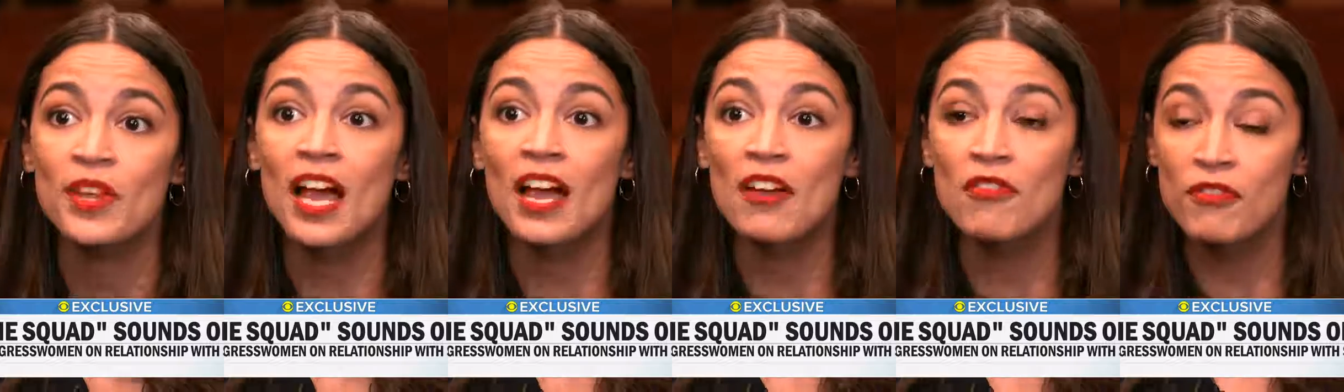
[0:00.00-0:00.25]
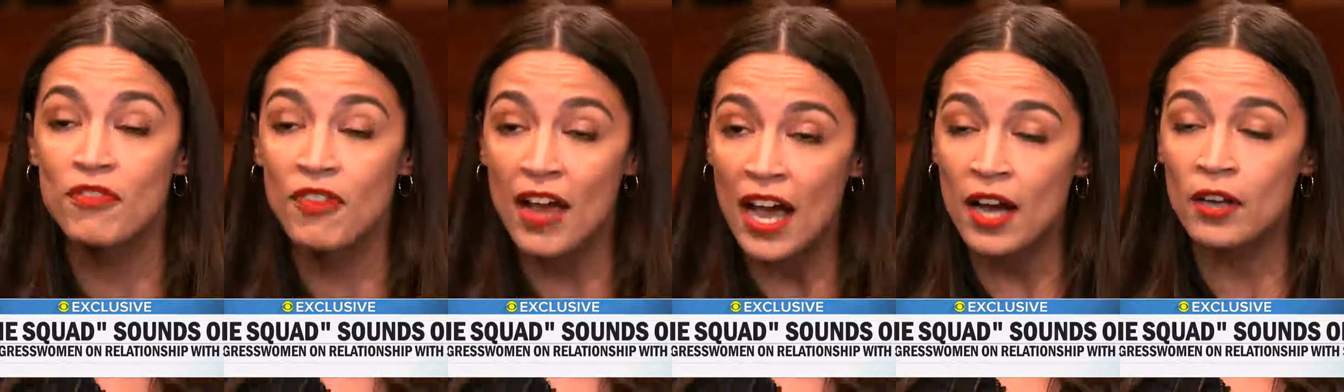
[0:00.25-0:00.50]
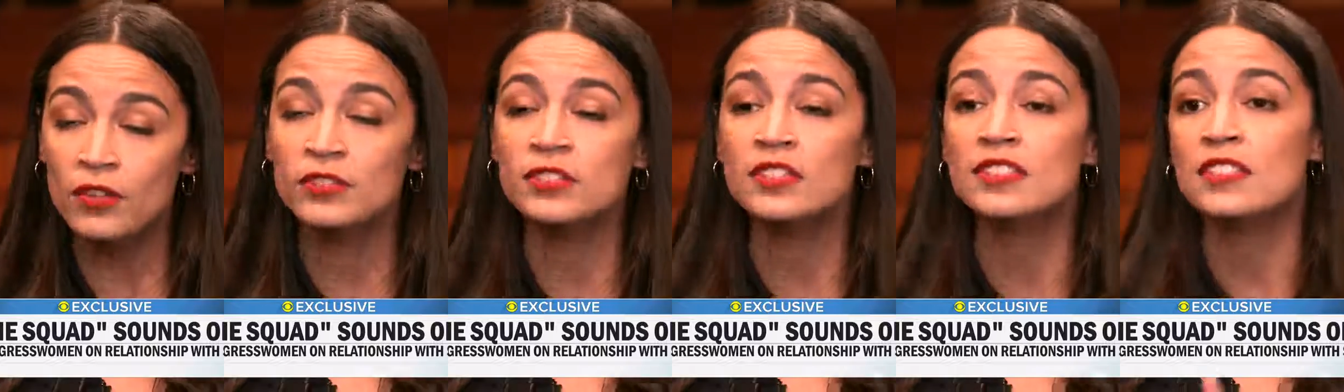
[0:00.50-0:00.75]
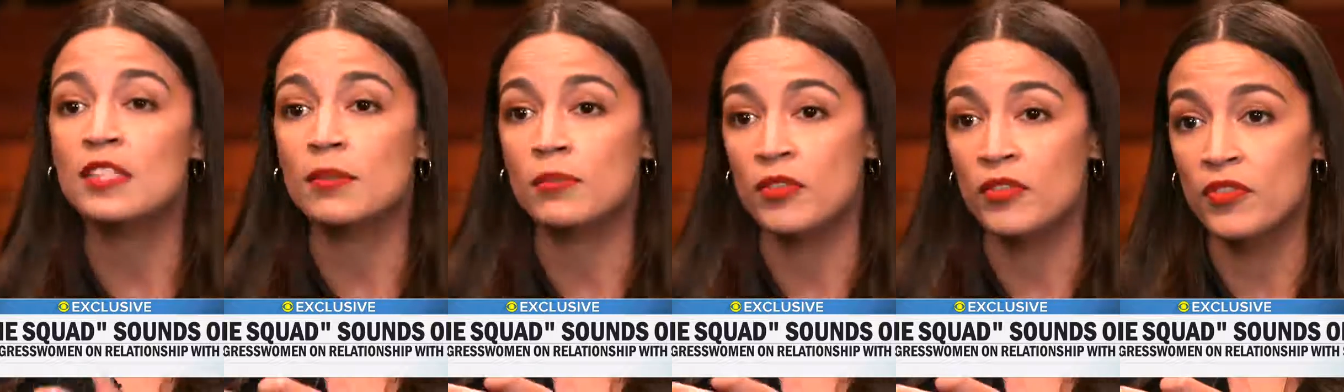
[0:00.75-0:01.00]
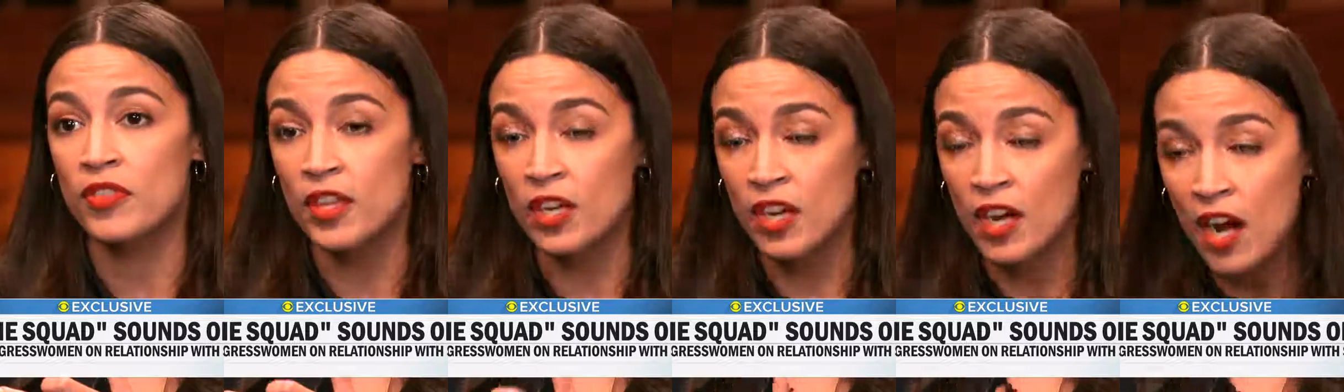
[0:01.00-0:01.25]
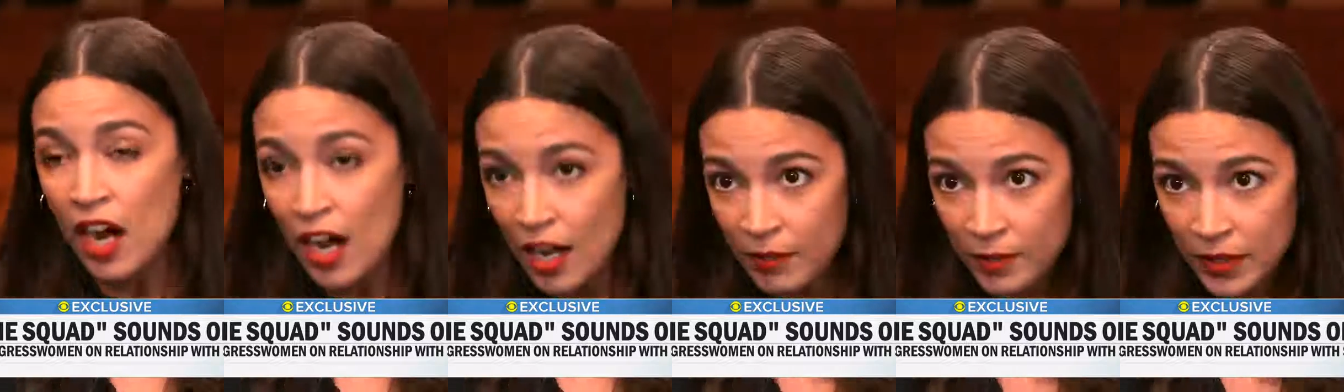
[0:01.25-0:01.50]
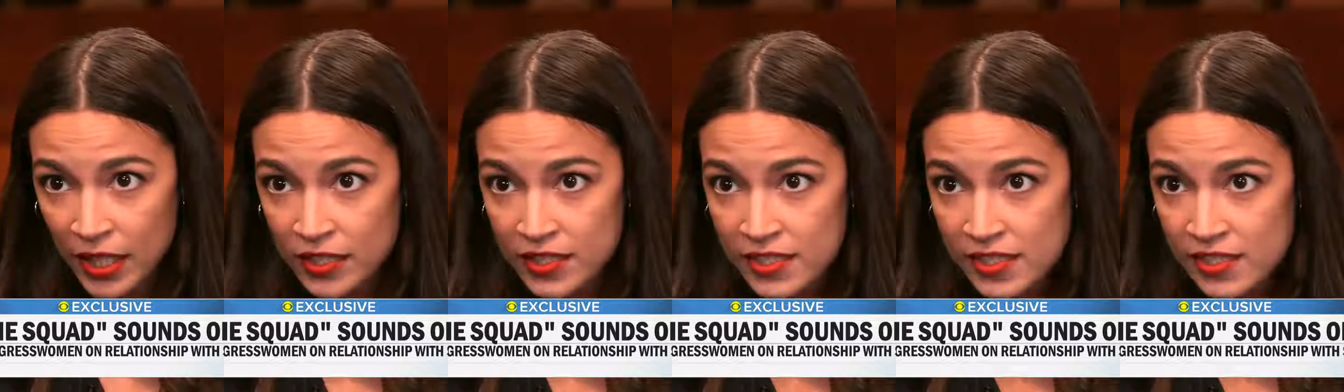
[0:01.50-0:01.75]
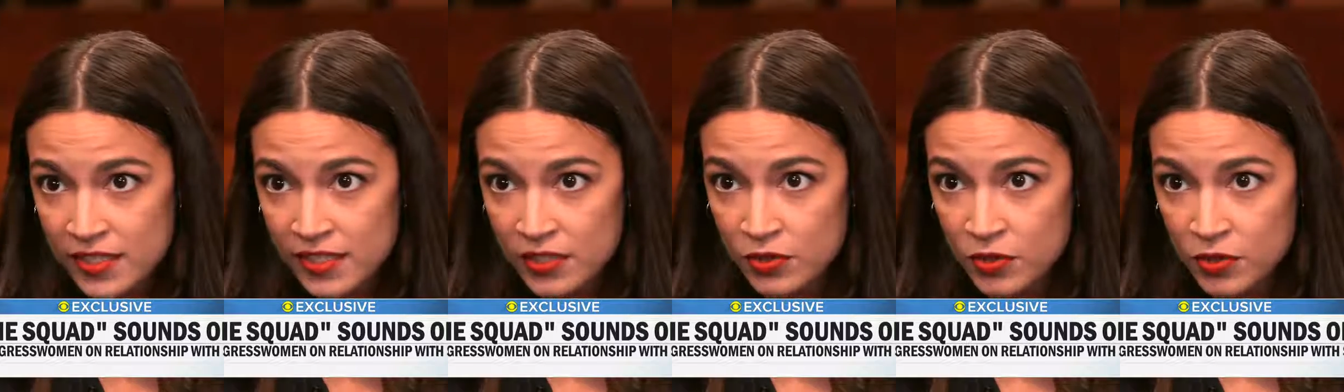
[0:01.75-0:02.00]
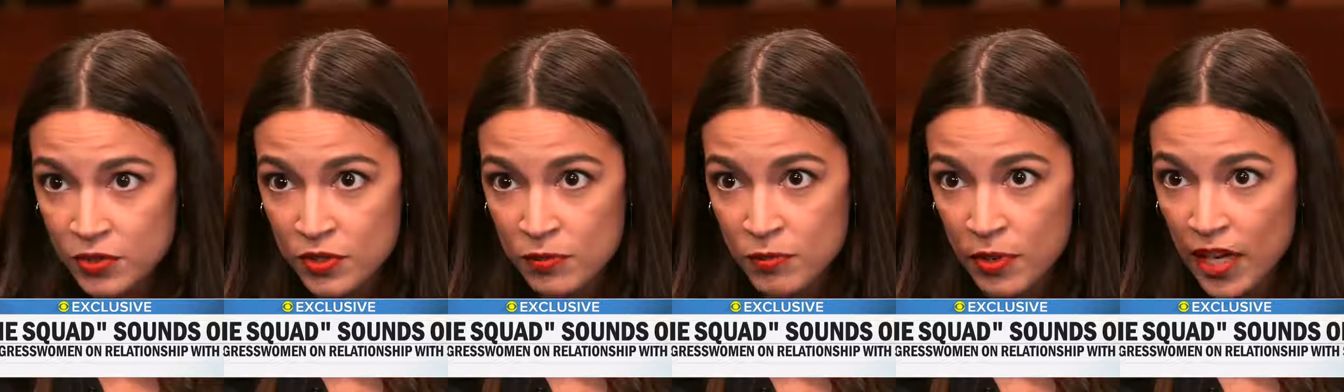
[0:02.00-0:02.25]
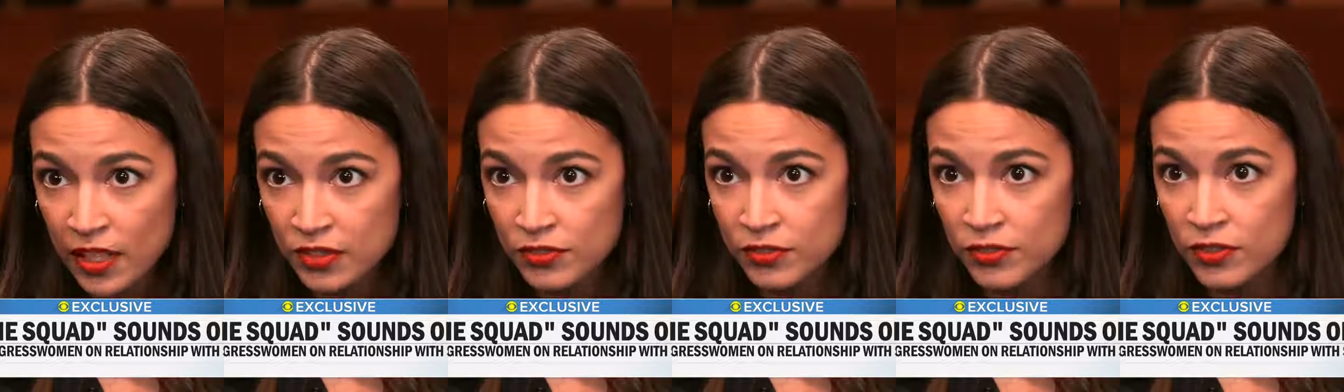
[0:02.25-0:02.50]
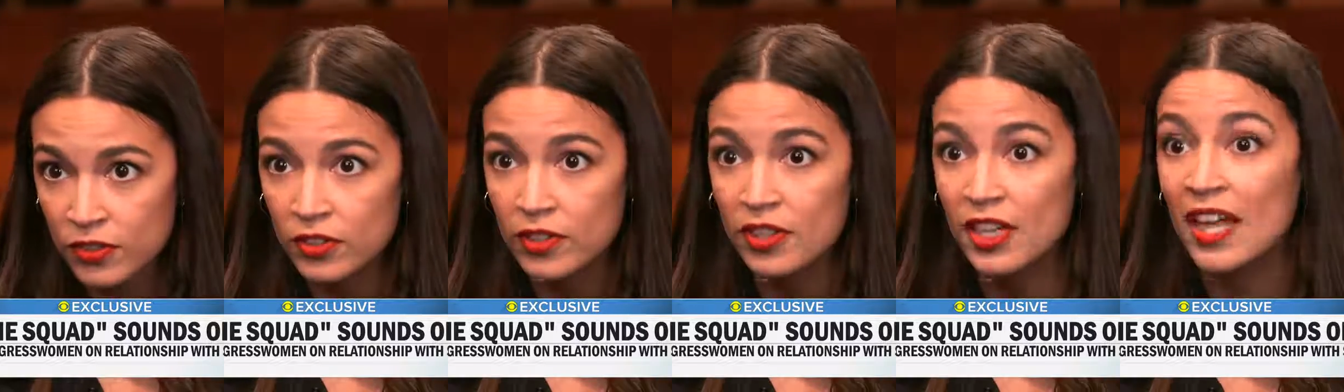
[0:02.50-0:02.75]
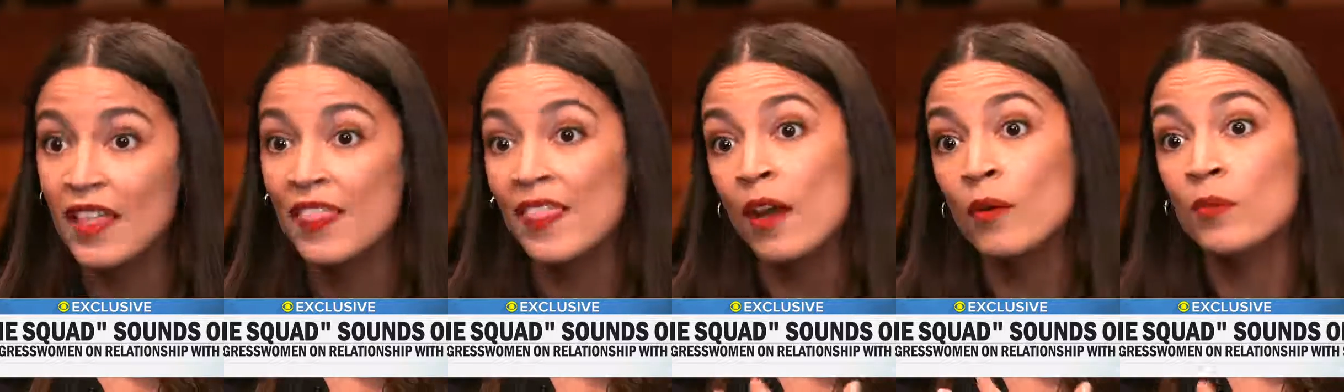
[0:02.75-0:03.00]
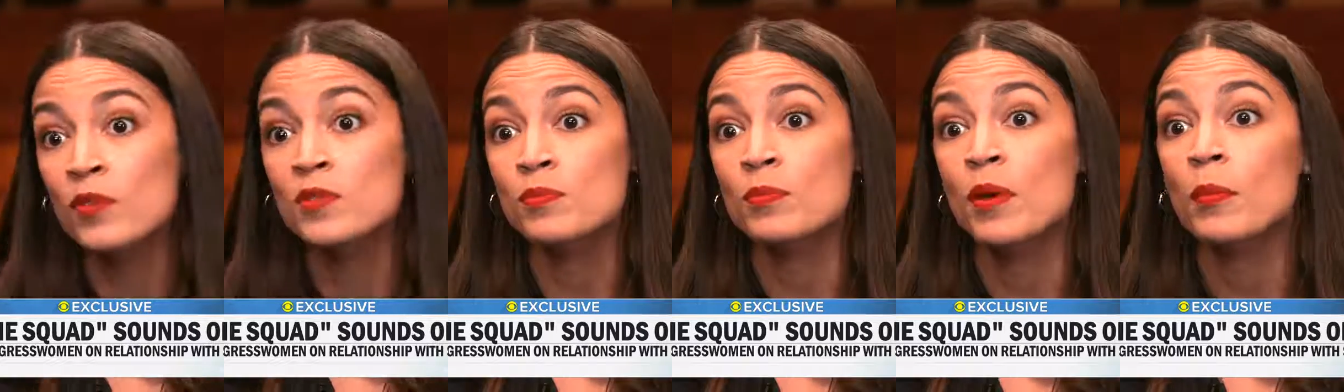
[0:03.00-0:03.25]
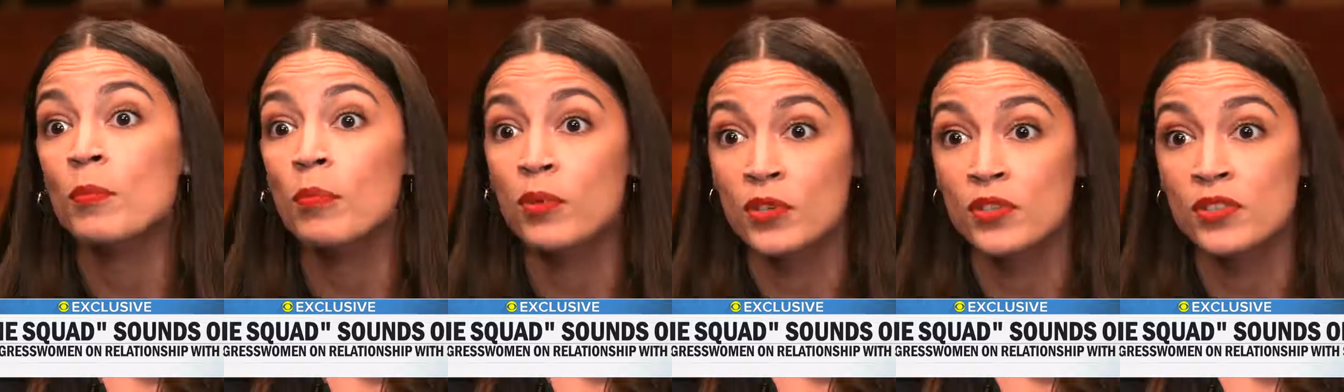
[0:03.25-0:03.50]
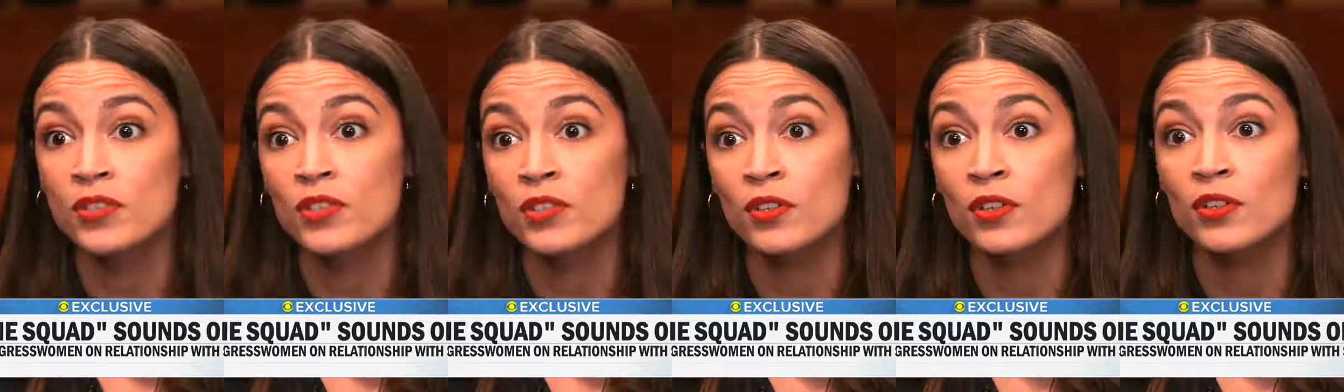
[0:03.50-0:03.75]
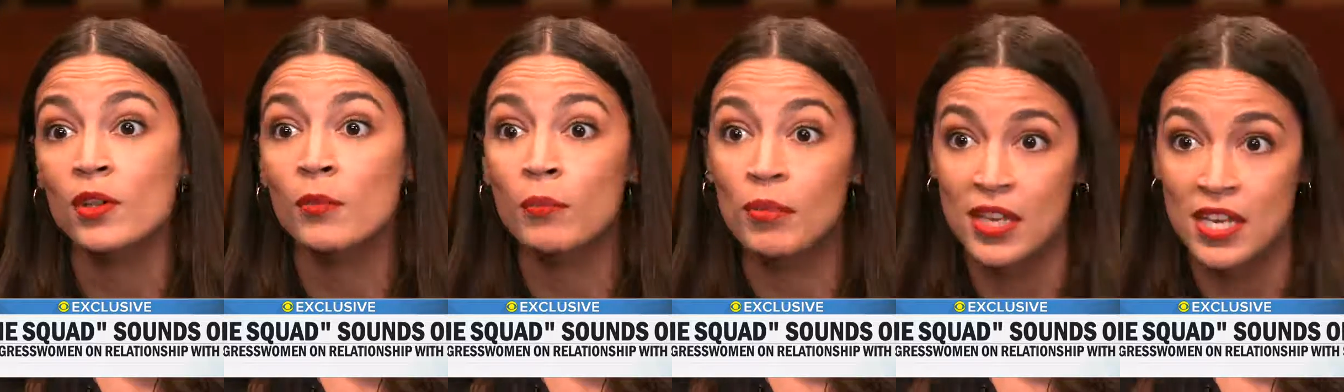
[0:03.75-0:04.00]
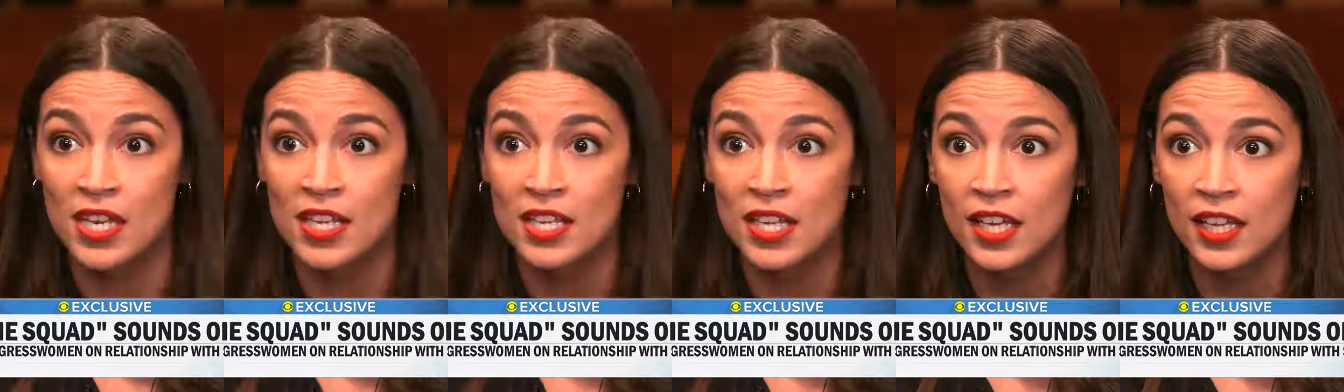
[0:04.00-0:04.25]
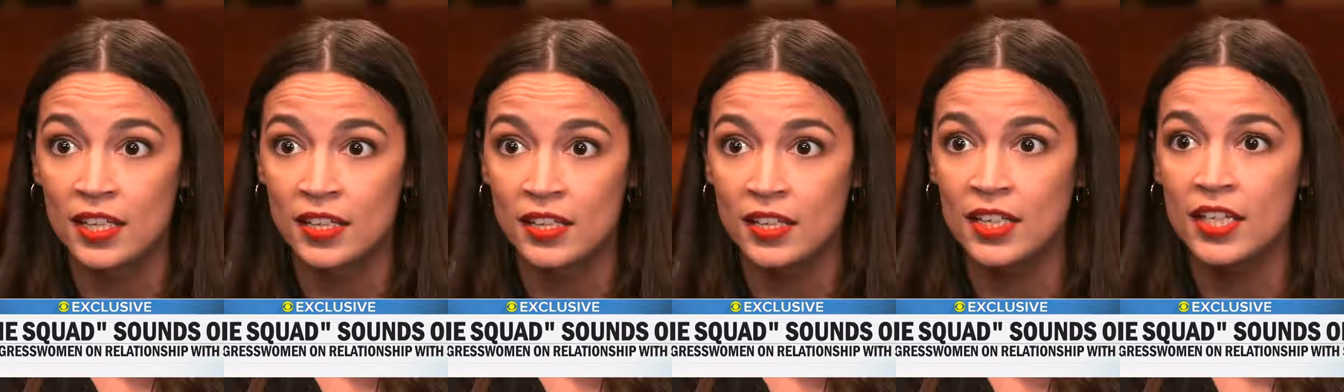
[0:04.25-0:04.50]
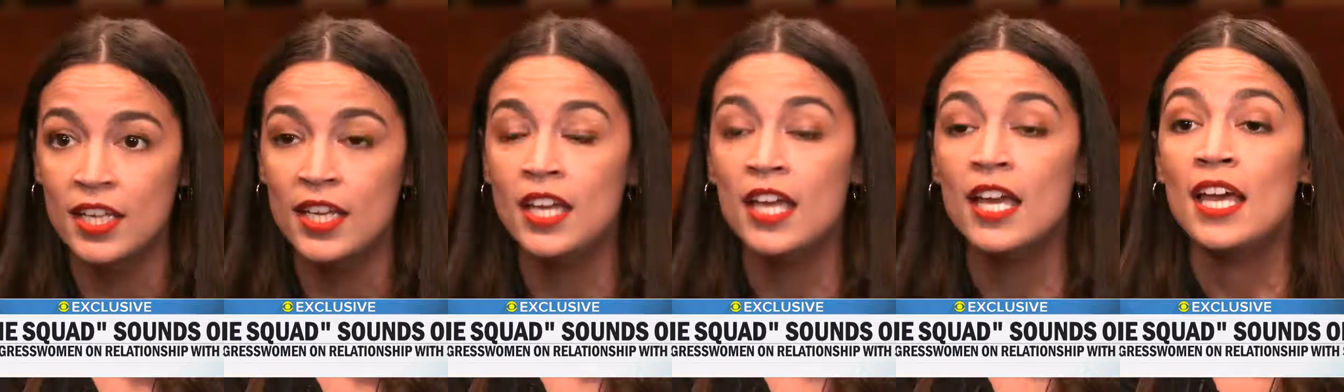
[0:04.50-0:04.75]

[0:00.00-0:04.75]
I found some of the comments disrespectful, and that was my personal opinion.